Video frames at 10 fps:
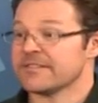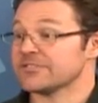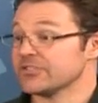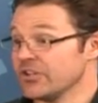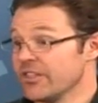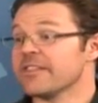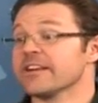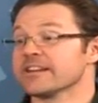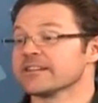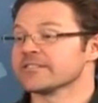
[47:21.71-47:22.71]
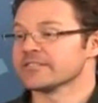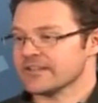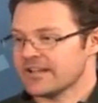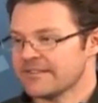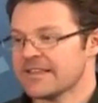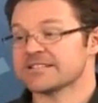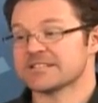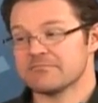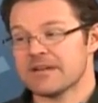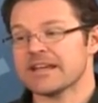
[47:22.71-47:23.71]
That's a good thing. And
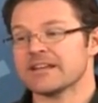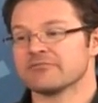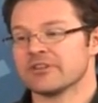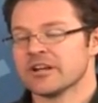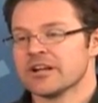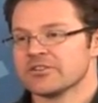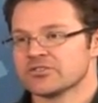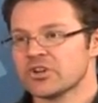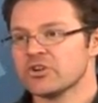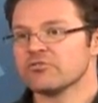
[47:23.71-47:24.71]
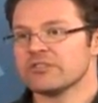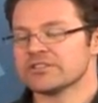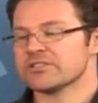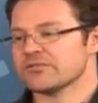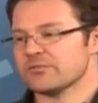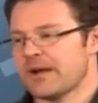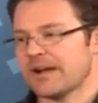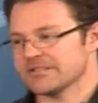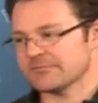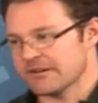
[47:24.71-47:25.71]
that's the main, there's 2 reasons for
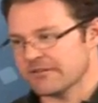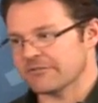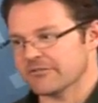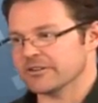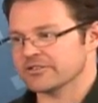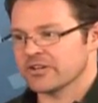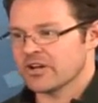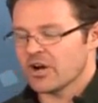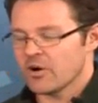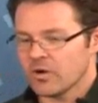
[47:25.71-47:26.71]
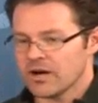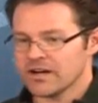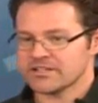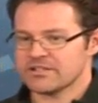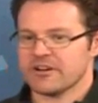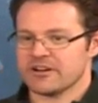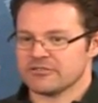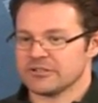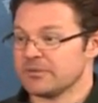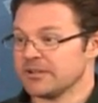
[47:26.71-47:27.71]
passing by reference. One is you've got a
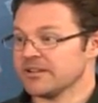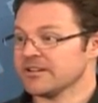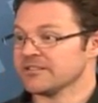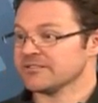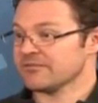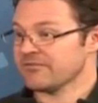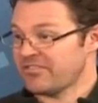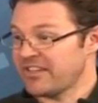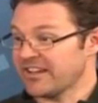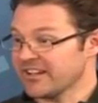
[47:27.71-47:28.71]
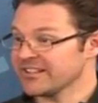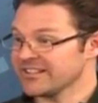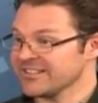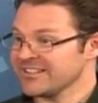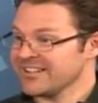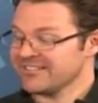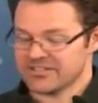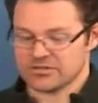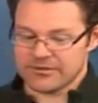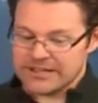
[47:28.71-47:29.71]
really big thing,
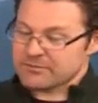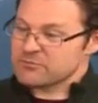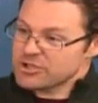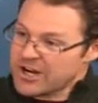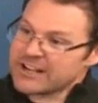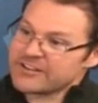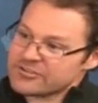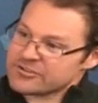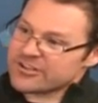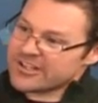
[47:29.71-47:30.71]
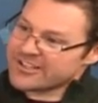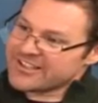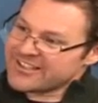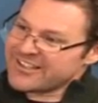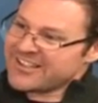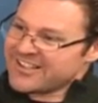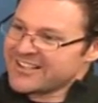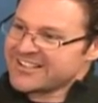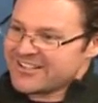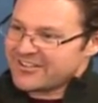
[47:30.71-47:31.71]
right? So if you have some giant string,
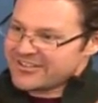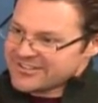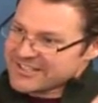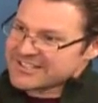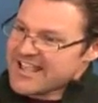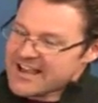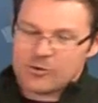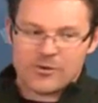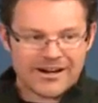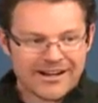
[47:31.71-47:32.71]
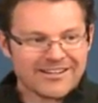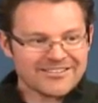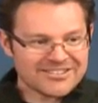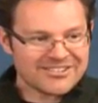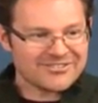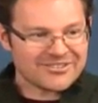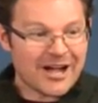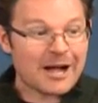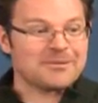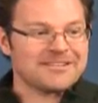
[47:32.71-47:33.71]
it's going to take a while to
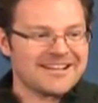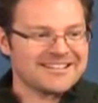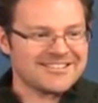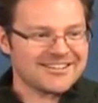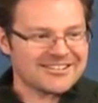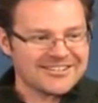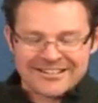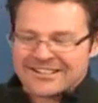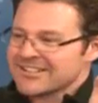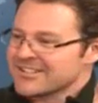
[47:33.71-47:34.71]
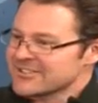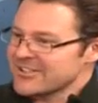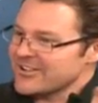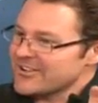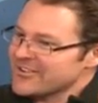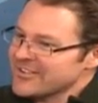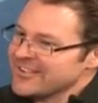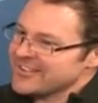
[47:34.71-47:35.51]
copy that sucker. So